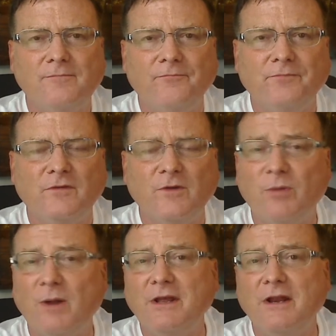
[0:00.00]
So I'm
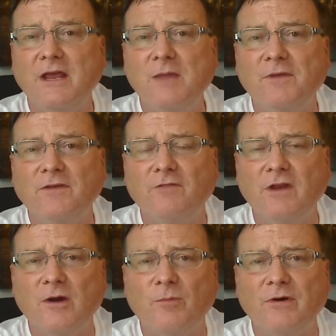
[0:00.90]
probably going to keep this
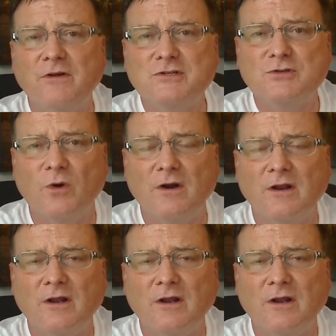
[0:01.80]
video pretty short.